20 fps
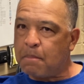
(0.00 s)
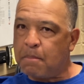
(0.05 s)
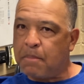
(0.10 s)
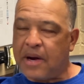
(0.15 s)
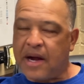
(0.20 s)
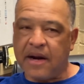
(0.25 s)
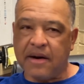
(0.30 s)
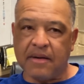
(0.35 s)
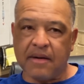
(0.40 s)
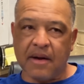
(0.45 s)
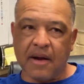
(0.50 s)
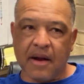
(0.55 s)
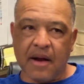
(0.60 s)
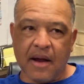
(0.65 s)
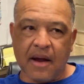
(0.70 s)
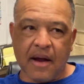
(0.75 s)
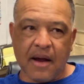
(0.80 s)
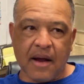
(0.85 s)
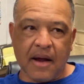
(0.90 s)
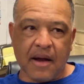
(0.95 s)
But
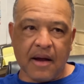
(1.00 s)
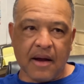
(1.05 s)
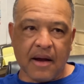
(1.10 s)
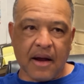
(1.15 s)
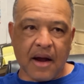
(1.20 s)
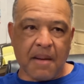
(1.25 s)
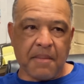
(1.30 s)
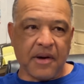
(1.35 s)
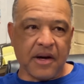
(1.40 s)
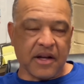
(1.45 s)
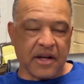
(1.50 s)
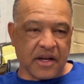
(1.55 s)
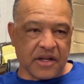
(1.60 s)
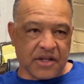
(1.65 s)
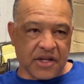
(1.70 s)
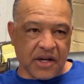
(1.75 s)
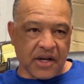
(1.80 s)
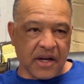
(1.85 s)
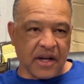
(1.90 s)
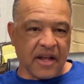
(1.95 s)
I'm going to
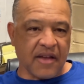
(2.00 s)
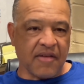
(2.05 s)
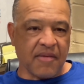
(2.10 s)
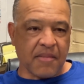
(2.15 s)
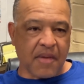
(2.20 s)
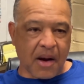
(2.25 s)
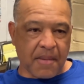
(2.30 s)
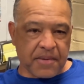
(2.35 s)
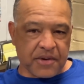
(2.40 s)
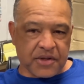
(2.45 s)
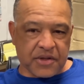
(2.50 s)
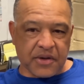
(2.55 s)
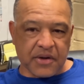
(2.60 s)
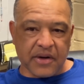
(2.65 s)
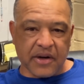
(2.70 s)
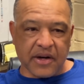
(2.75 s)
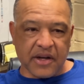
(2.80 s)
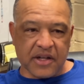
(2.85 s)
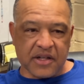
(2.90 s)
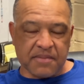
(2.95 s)
continue to give him
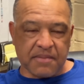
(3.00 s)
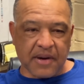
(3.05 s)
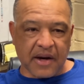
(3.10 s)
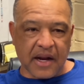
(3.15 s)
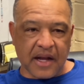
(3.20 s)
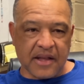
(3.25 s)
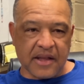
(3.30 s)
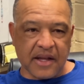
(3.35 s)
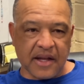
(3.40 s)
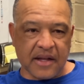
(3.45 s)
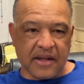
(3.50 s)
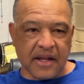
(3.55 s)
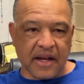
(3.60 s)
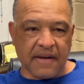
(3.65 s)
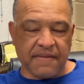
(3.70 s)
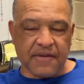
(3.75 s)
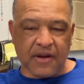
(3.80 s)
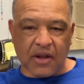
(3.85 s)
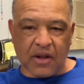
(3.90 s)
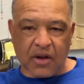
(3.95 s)
opportunities. But I think that
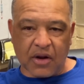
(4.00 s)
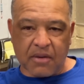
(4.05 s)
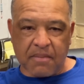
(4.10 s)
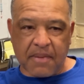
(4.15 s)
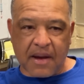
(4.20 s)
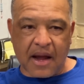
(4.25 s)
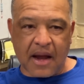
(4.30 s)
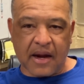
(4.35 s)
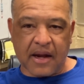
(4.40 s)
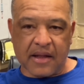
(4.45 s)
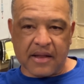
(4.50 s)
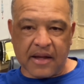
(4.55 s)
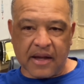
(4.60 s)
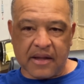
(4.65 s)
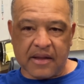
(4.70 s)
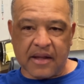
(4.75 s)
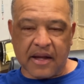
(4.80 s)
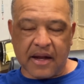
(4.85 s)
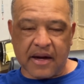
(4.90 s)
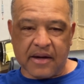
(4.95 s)
if you look back, I
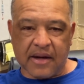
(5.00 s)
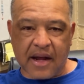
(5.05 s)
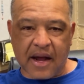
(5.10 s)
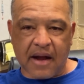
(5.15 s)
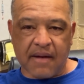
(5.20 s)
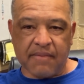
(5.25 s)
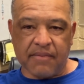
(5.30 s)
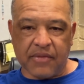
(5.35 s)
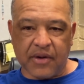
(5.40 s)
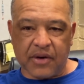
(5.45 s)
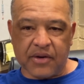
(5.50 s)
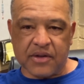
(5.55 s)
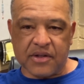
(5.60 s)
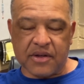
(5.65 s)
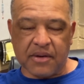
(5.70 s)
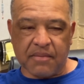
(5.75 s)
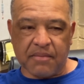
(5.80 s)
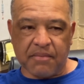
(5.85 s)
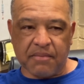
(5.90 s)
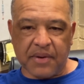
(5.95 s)
think that, yeah, there's
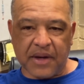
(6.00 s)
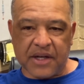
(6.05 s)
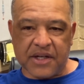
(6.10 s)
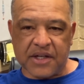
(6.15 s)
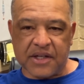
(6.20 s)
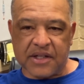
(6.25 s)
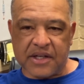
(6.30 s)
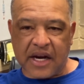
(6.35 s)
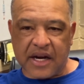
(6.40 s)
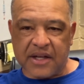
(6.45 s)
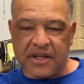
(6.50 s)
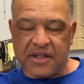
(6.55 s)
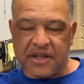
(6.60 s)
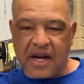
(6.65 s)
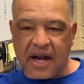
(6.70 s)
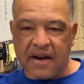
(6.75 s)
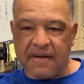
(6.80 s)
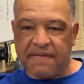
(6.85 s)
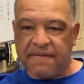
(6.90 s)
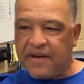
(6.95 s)
some pitches that he's
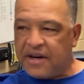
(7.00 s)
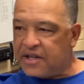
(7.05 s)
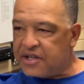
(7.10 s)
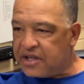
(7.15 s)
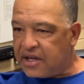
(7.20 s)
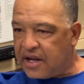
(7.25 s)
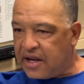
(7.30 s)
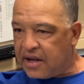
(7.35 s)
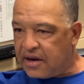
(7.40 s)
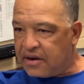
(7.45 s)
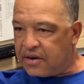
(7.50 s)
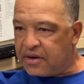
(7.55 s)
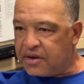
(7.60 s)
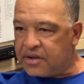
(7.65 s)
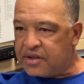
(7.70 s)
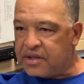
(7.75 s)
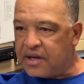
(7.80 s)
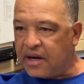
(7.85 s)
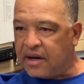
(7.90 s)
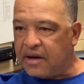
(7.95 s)
not finishing
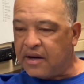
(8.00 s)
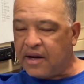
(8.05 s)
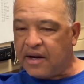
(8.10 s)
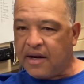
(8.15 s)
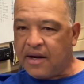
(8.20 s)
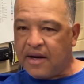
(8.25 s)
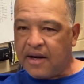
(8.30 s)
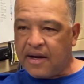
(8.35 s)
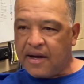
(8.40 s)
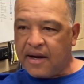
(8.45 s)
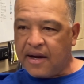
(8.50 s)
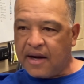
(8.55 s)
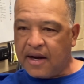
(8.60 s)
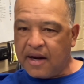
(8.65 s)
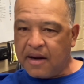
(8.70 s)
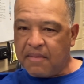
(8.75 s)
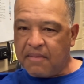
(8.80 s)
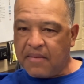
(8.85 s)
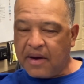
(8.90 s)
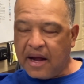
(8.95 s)
hitters. And
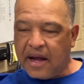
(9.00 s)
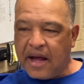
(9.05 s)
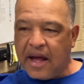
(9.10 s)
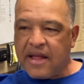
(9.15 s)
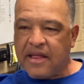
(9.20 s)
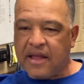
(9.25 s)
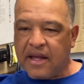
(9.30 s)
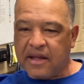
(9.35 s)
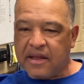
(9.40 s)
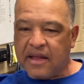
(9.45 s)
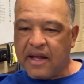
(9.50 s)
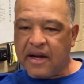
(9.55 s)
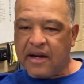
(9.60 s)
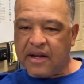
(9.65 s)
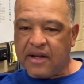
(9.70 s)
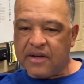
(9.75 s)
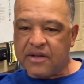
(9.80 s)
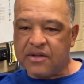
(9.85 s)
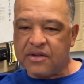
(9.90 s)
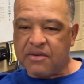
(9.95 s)
I think that
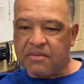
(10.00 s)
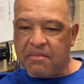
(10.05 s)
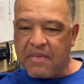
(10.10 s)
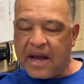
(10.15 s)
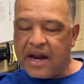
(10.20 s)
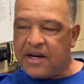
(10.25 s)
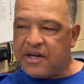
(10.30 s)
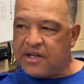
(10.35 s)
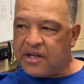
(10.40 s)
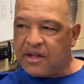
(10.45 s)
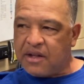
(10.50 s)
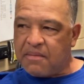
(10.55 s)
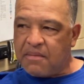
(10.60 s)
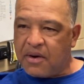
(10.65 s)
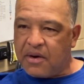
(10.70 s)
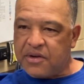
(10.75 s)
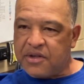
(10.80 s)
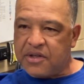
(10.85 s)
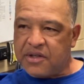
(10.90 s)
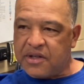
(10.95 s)
he's managing the
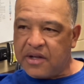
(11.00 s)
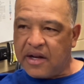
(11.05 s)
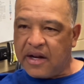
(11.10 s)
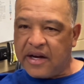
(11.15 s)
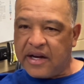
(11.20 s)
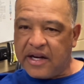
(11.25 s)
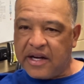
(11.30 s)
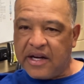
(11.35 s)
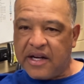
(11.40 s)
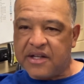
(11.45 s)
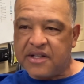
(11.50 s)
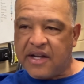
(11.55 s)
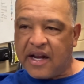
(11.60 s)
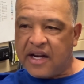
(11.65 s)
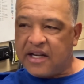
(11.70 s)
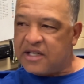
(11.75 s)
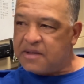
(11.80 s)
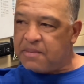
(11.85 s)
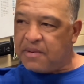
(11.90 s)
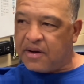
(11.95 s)
motions, and he needs that
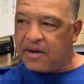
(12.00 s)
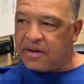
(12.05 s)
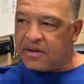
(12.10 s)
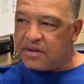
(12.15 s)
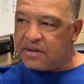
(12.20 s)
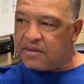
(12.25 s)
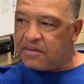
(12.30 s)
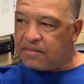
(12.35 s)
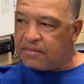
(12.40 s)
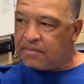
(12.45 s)
experience.